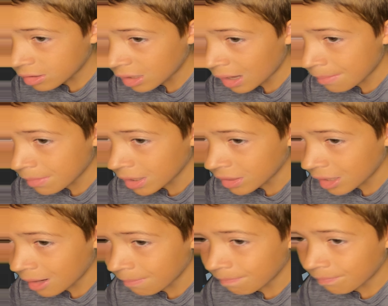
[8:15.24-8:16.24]
That made
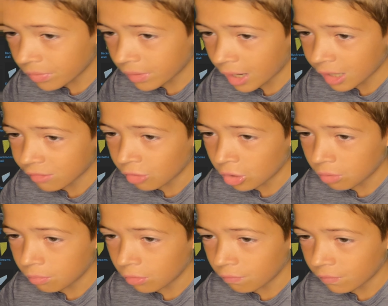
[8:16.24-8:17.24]
that. I clicked
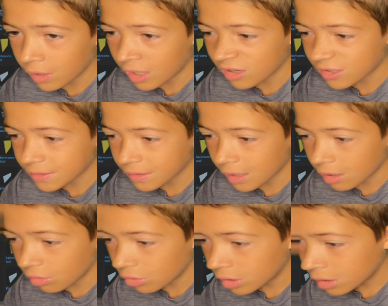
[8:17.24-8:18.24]
move, not
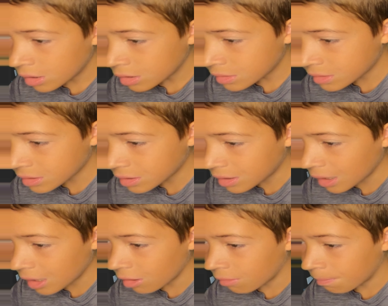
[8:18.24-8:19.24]
scale.
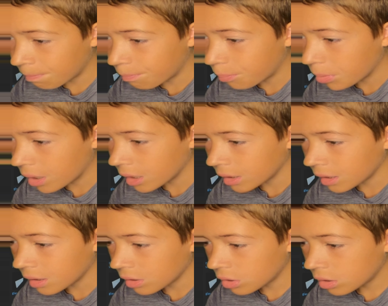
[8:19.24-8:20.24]
Scale,
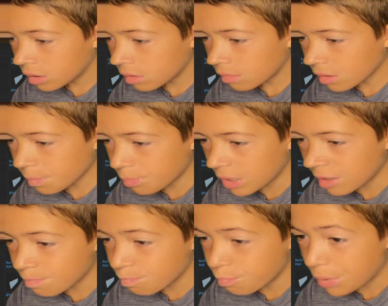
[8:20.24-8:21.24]
buddy. Be
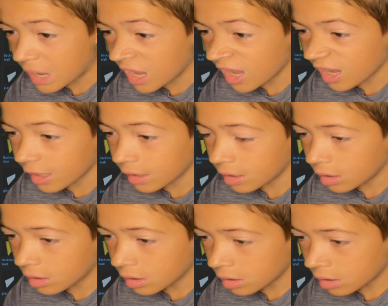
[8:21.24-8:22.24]
big.
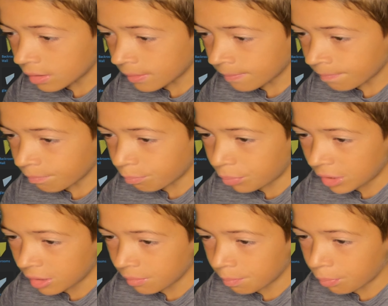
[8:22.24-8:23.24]

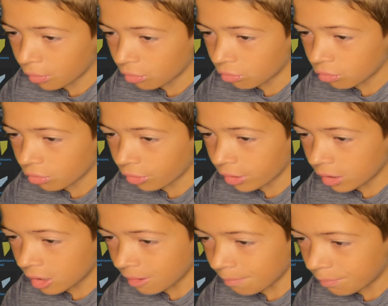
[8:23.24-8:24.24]
Be bold.
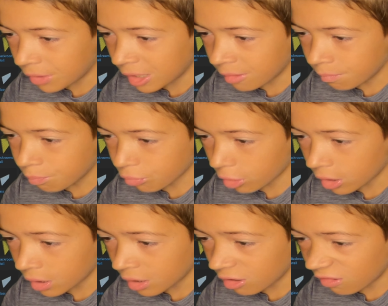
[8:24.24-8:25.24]
Be
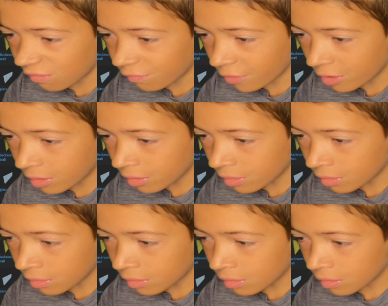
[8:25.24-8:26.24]
brave.
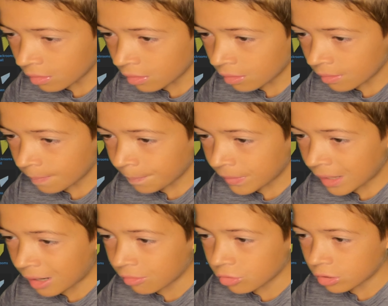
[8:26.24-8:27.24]

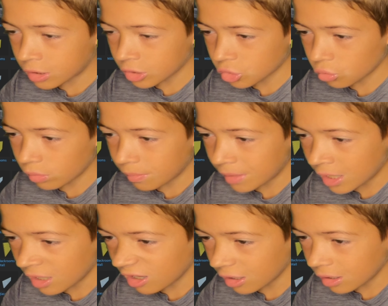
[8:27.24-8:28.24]
How tall should we
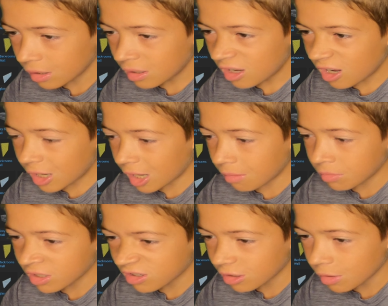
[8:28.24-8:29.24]
make it? I'm going
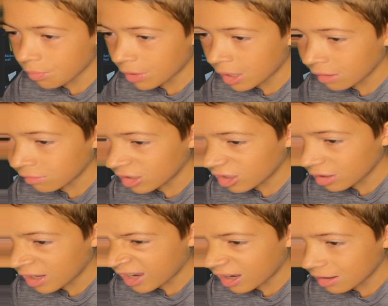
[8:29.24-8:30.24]
to say probably like
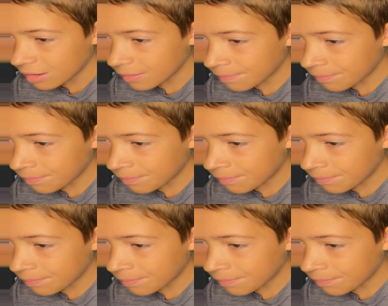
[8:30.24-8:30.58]
that.